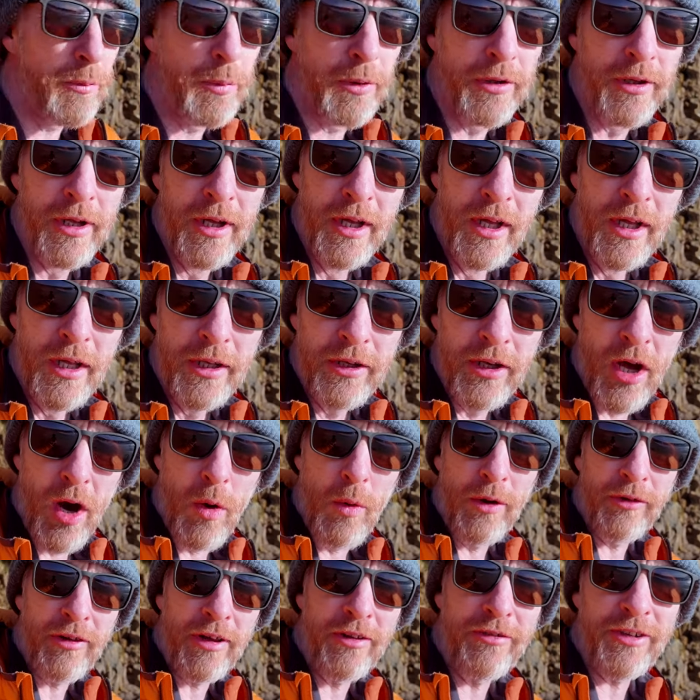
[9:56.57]
But
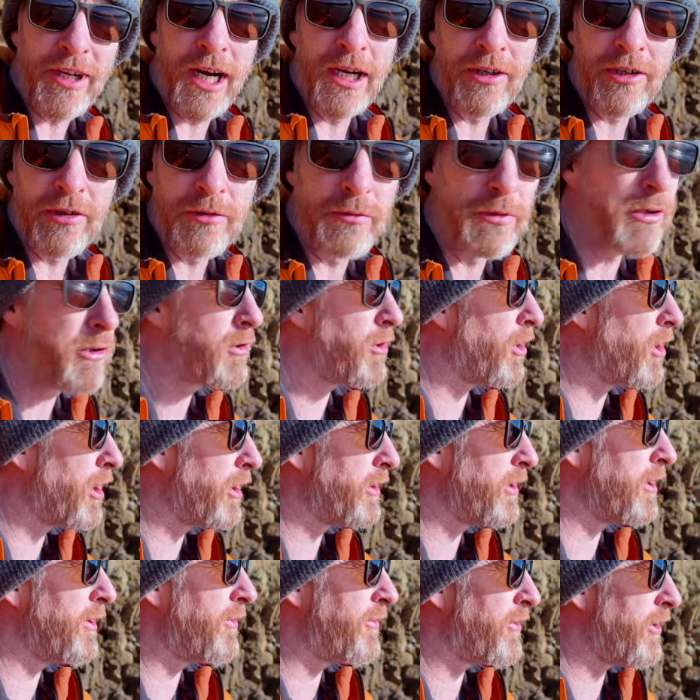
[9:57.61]
now as I started to
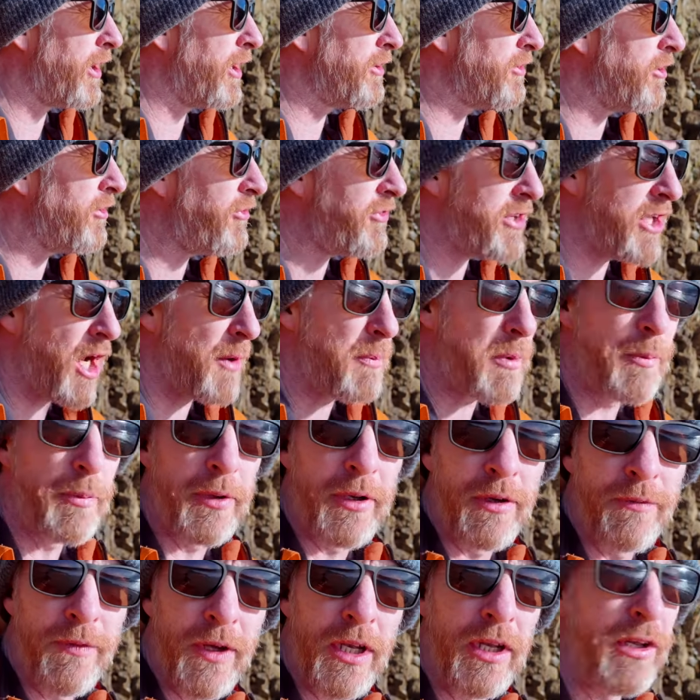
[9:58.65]
record this, I just set up a
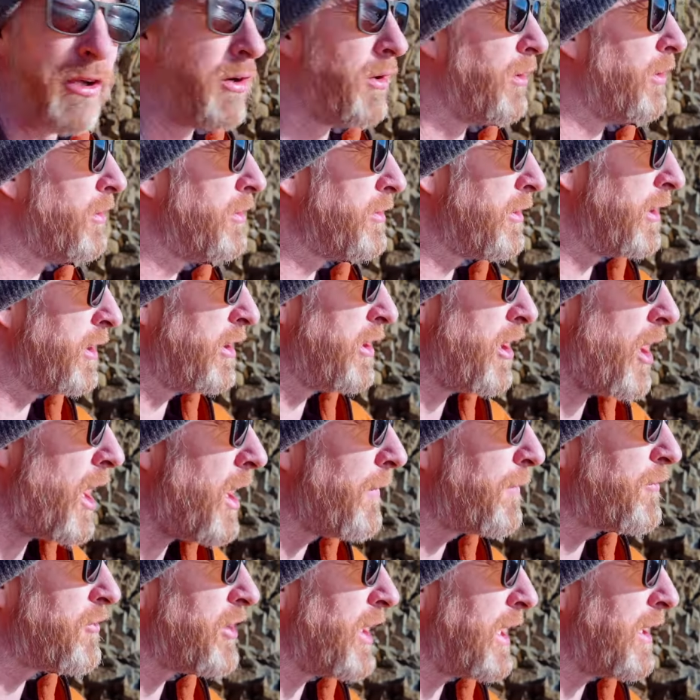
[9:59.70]
bit of video in the
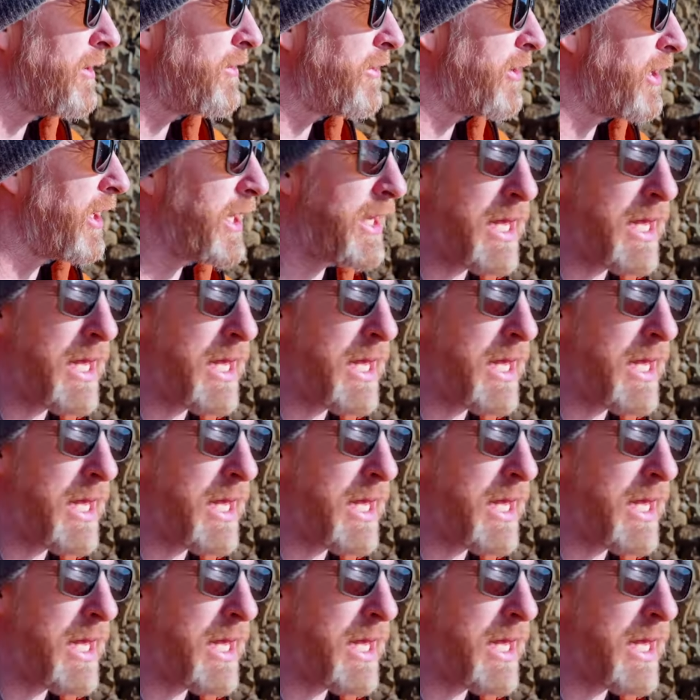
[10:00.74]
off chance that I